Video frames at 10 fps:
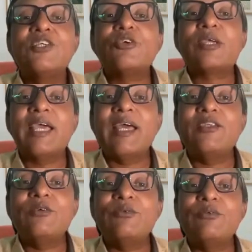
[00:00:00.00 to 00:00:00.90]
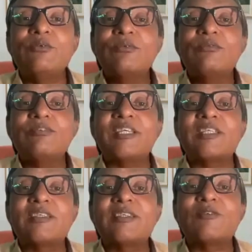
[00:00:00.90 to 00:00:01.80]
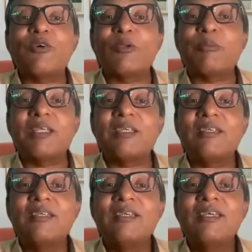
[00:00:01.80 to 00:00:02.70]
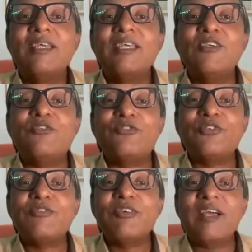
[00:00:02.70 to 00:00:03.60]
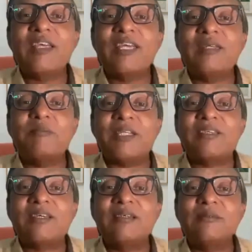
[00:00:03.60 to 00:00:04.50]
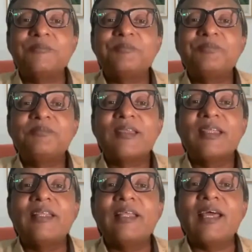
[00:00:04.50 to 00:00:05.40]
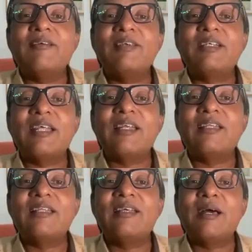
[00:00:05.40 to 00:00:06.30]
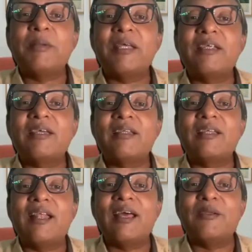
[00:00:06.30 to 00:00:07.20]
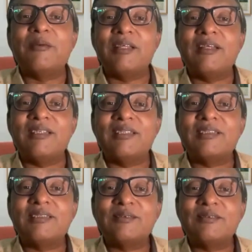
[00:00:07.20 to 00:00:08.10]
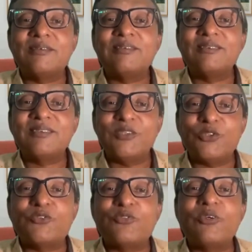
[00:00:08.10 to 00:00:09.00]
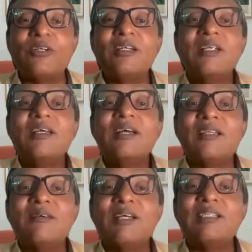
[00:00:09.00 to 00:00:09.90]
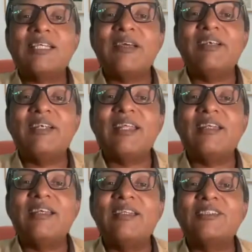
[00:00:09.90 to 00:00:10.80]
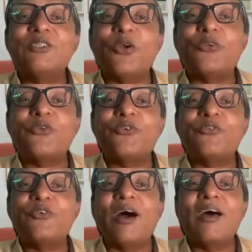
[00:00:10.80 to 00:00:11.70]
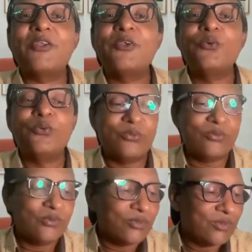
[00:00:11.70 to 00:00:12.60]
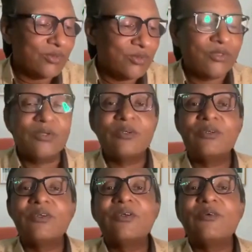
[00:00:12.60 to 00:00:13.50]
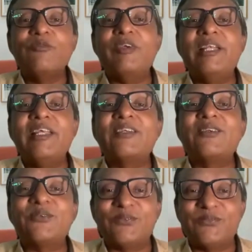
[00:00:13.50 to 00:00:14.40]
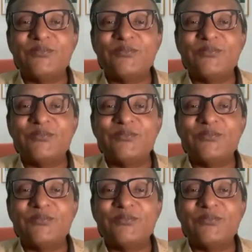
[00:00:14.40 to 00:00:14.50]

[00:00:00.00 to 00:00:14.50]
So can you fix this for me? If I get better, then I will tell America that Ayurveda is useful. Otherwise, I will tell it is not useful. Are you willing to?